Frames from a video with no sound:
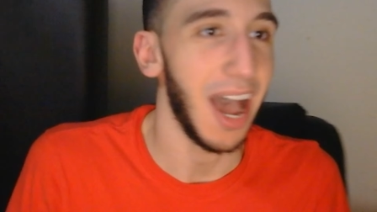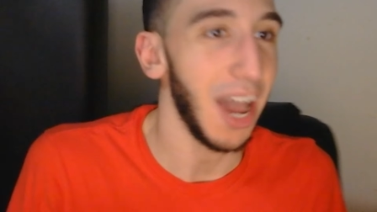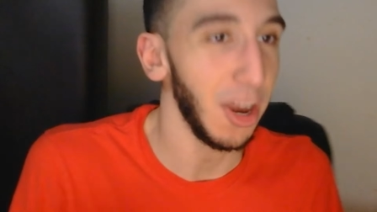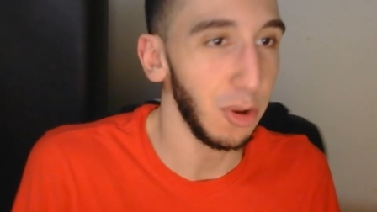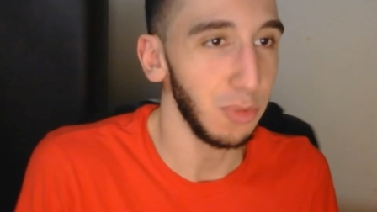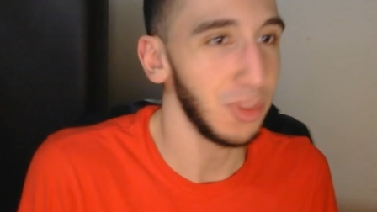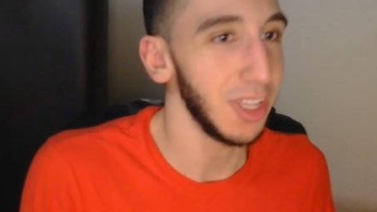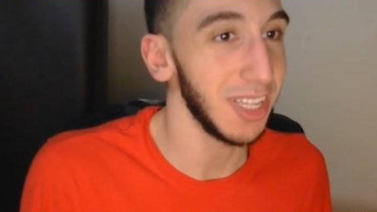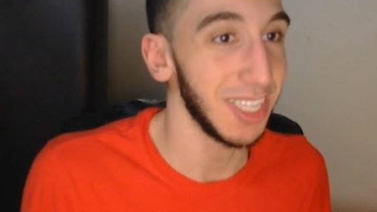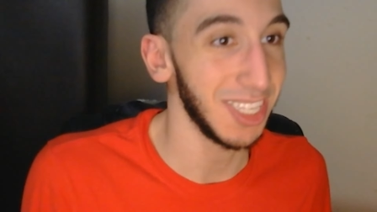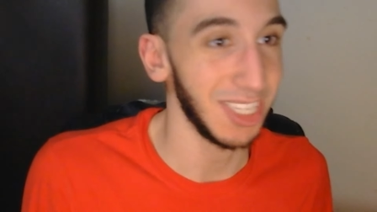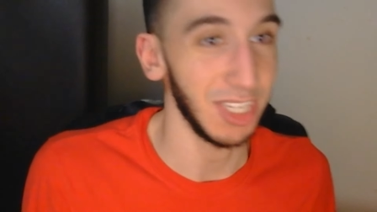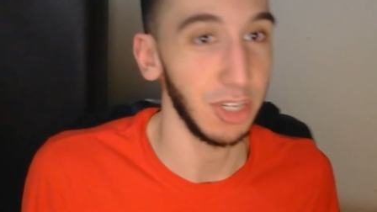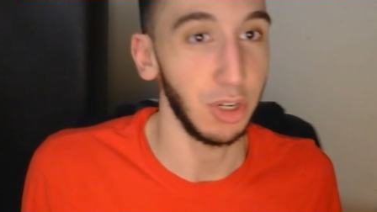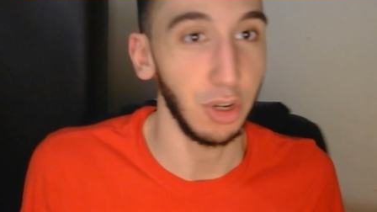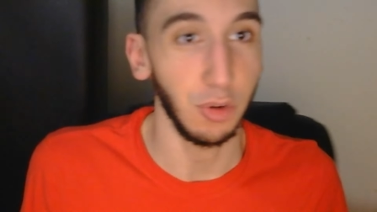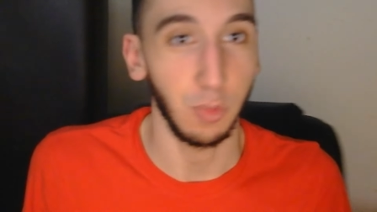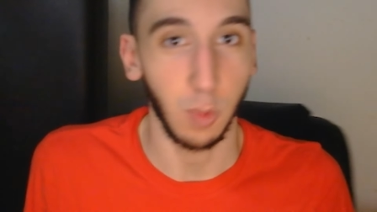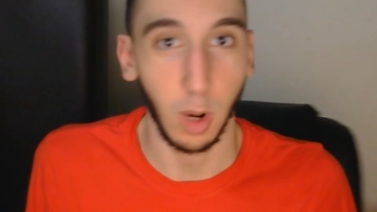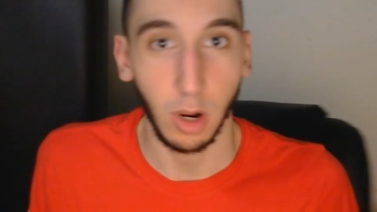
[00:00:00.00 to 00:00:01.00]
don't think this is a
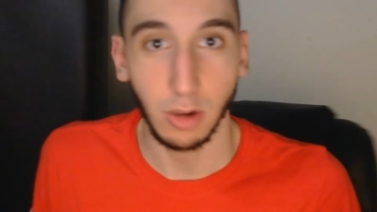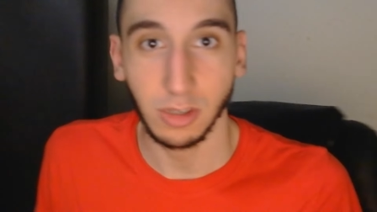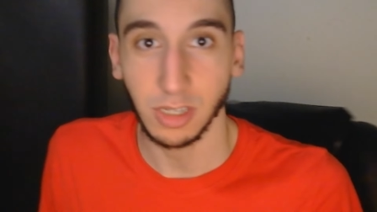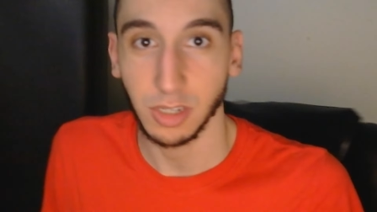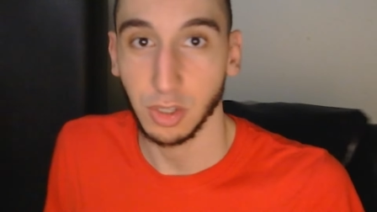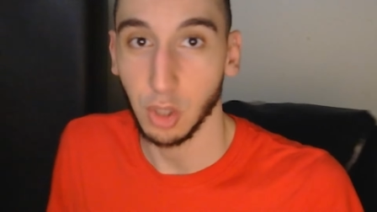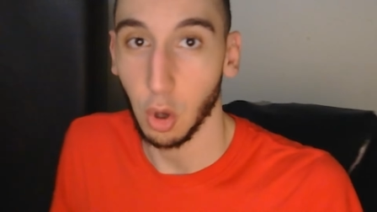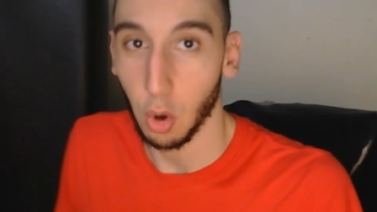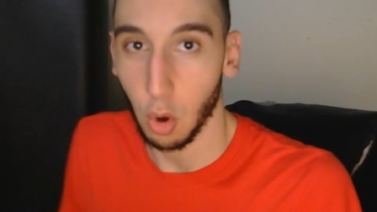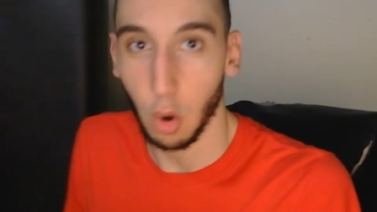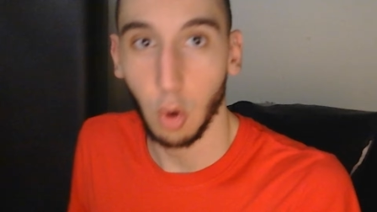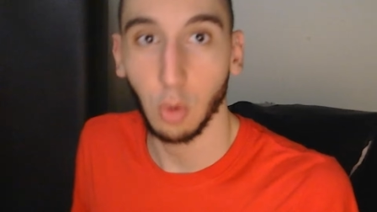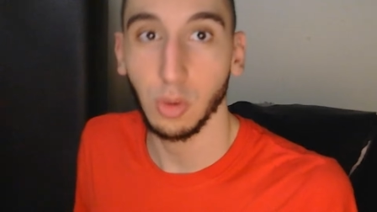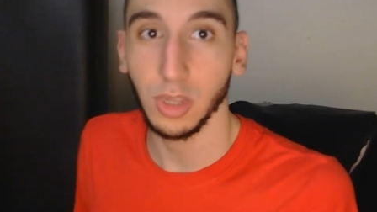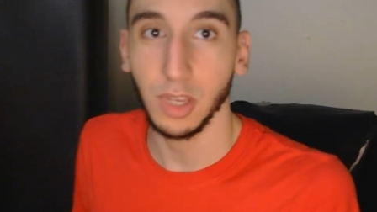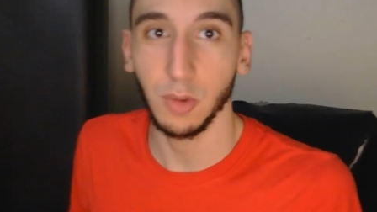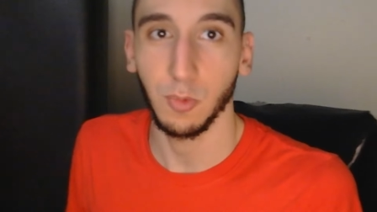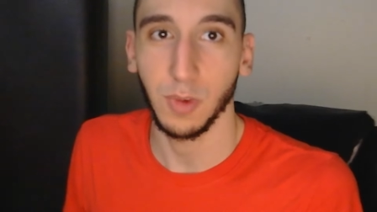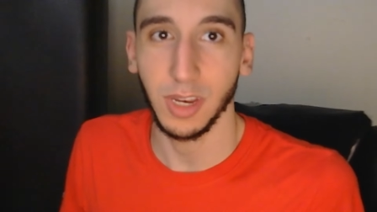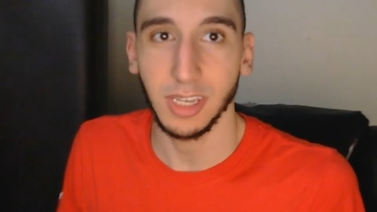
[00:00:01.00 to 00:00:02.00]
good roast. The
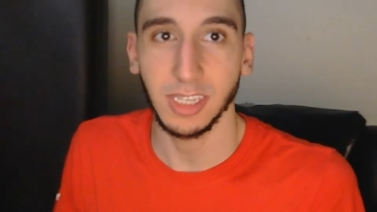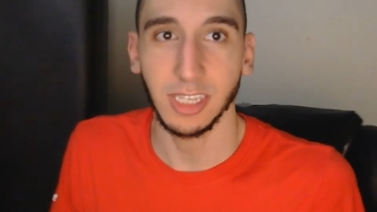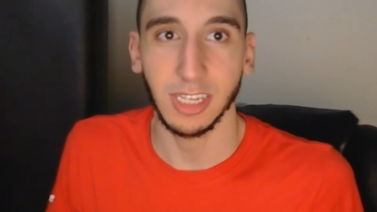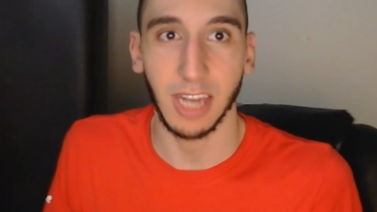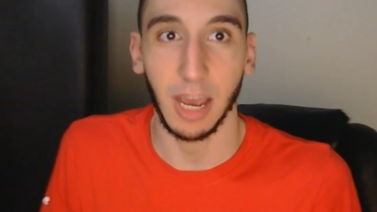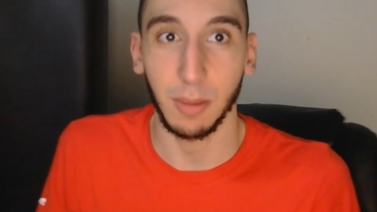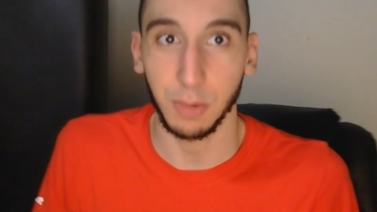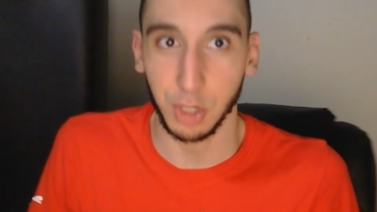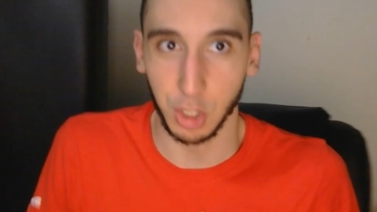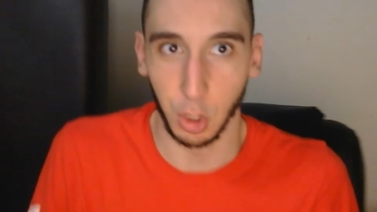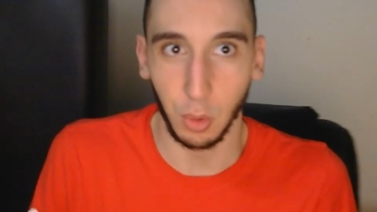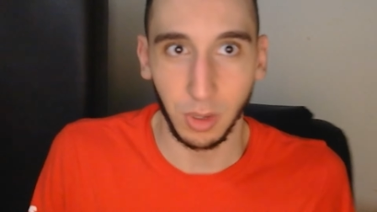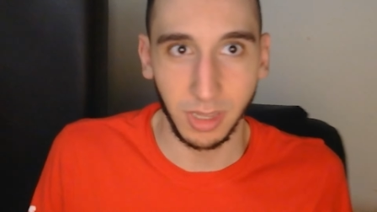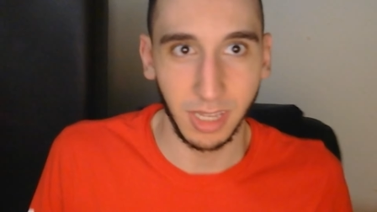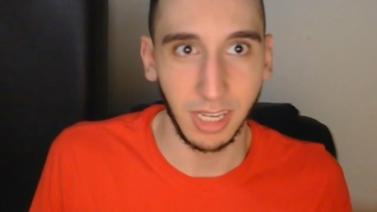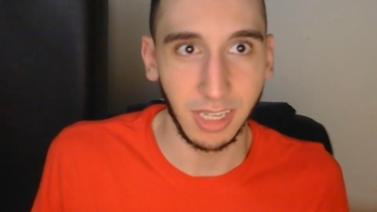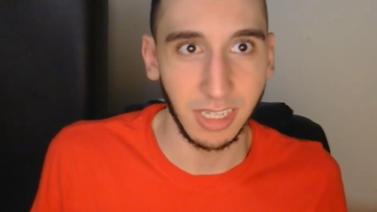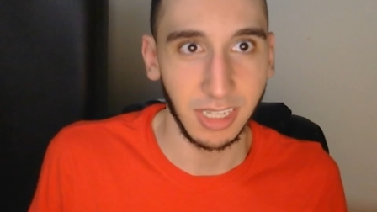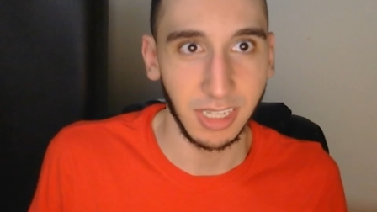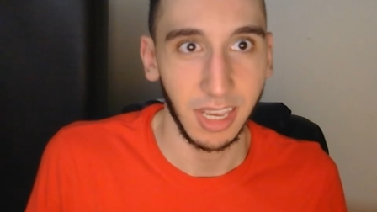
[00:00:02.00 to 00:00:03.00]
only reason I'm showing
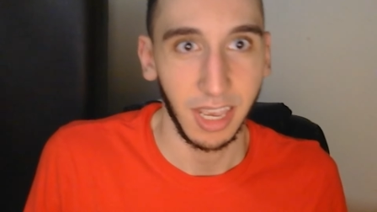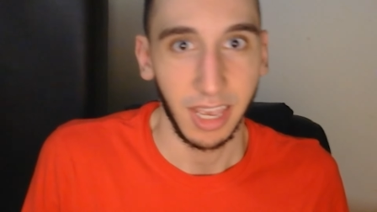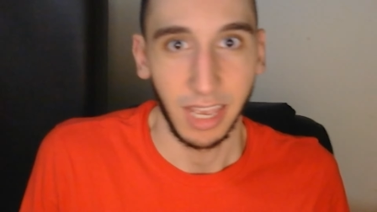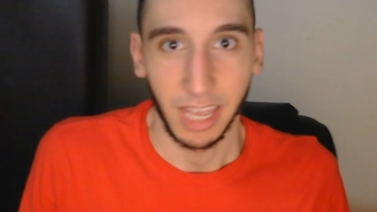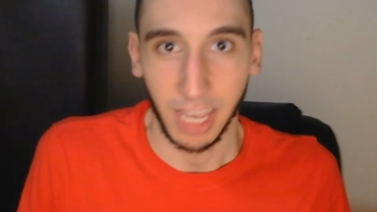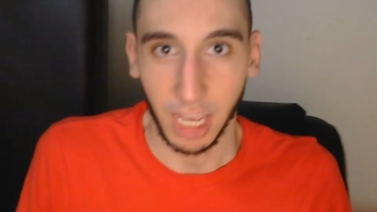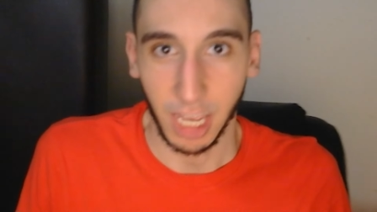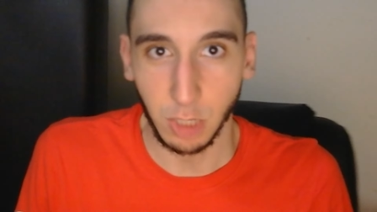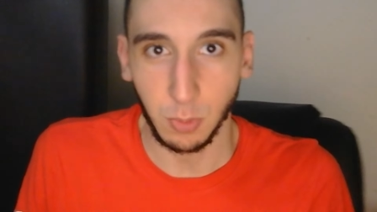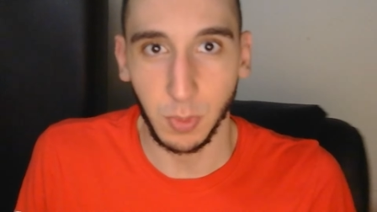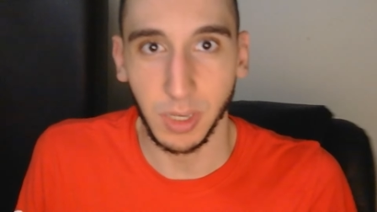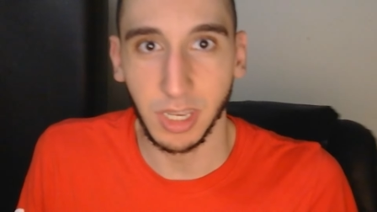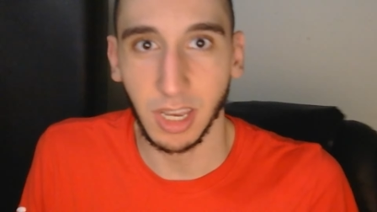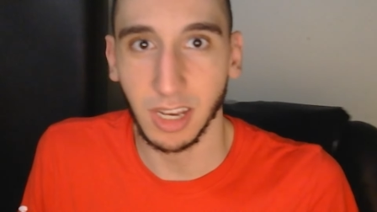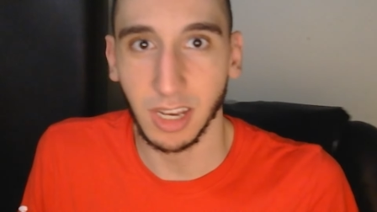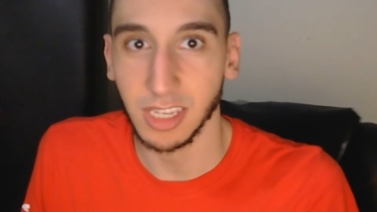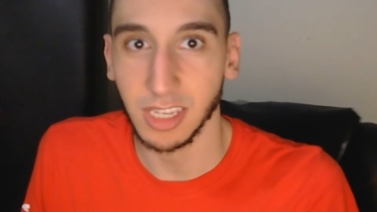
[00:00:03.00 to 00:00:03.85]
this is because